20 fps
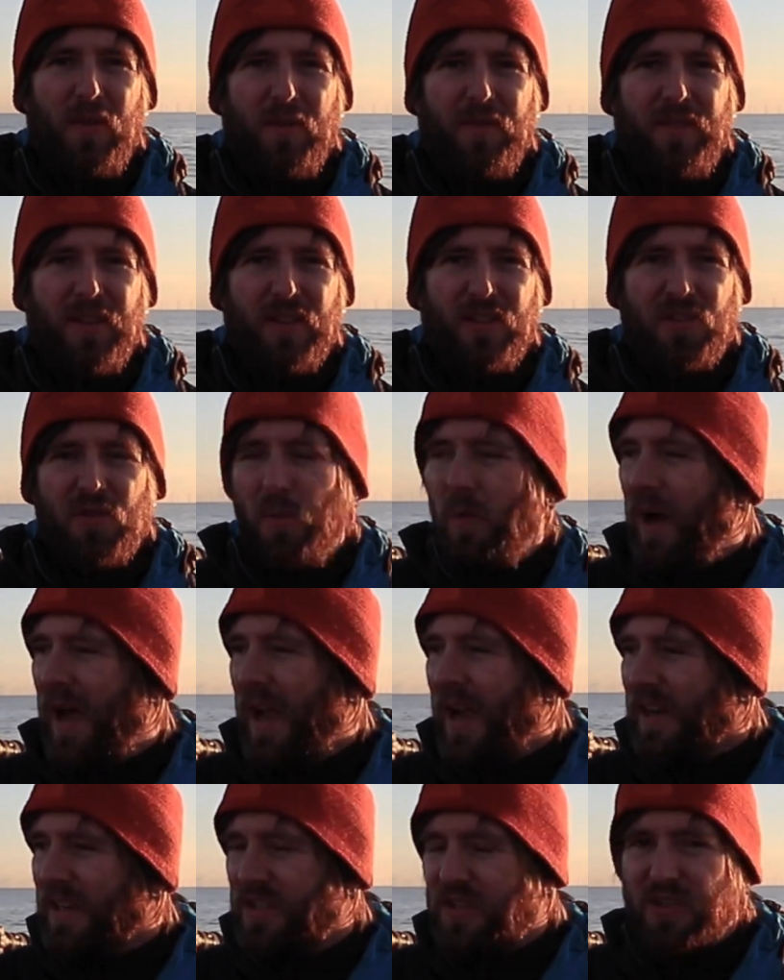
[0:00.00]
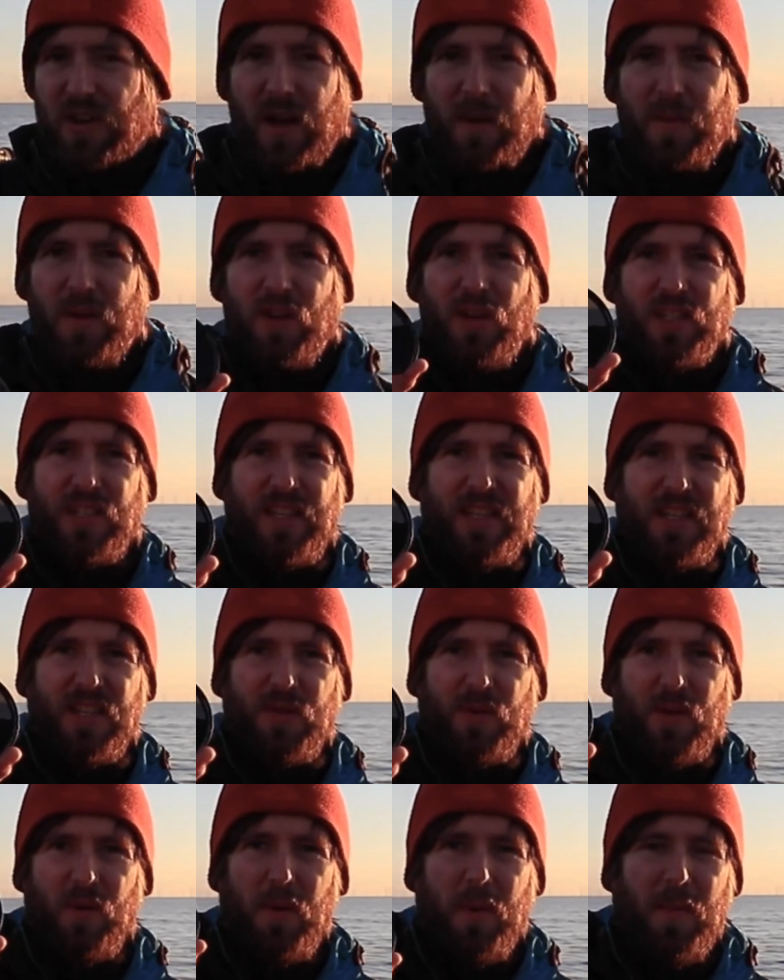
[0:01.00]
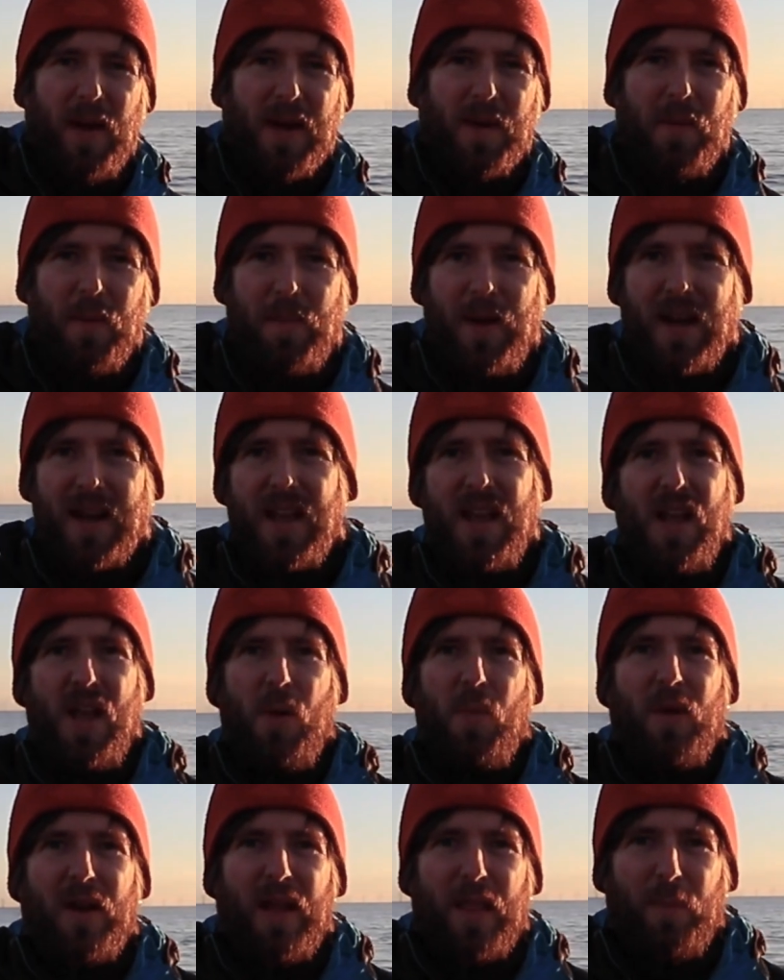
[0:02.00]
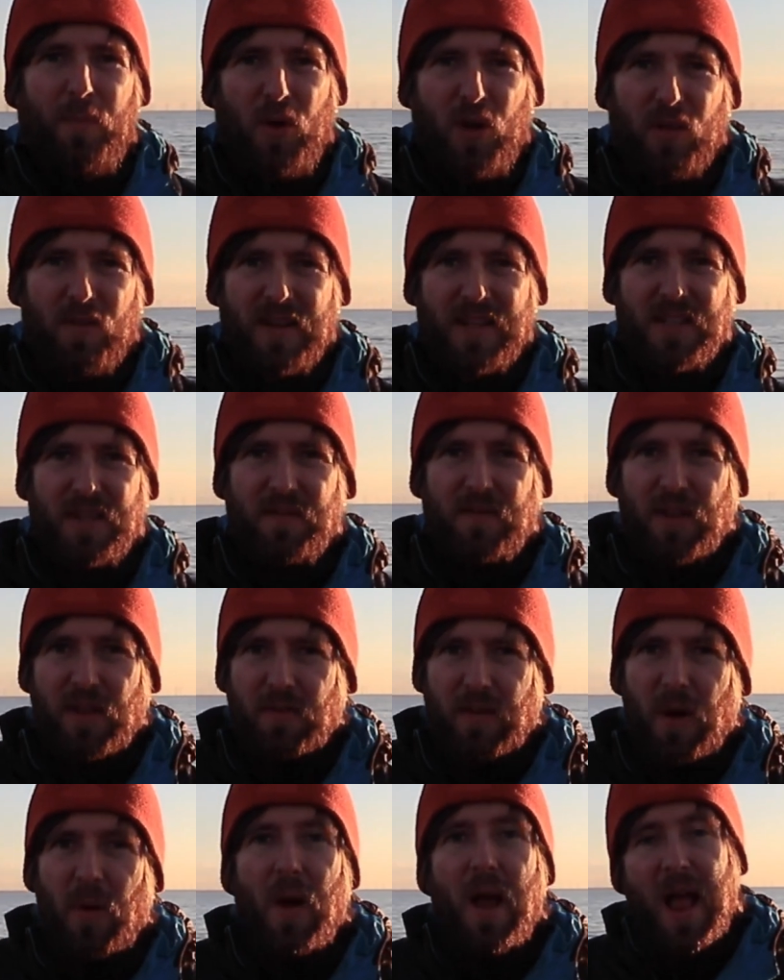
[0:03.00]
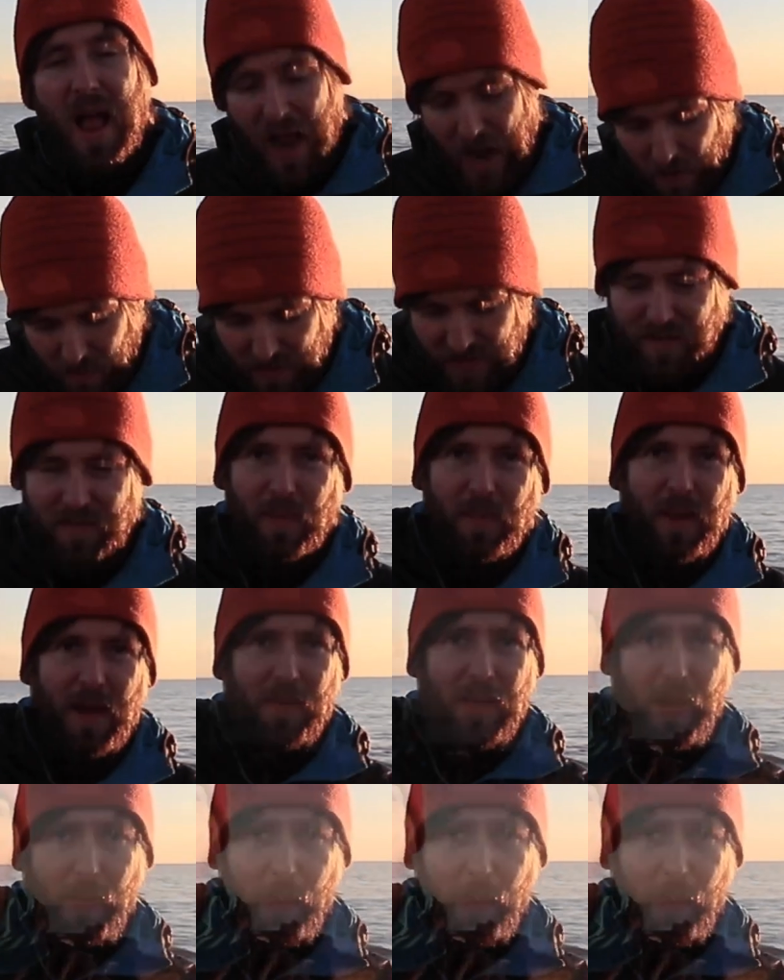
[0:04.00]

the filter works. So I'm going to go stick this one away back in the bag. We'll get the polarizing filter out, and we'll have a play with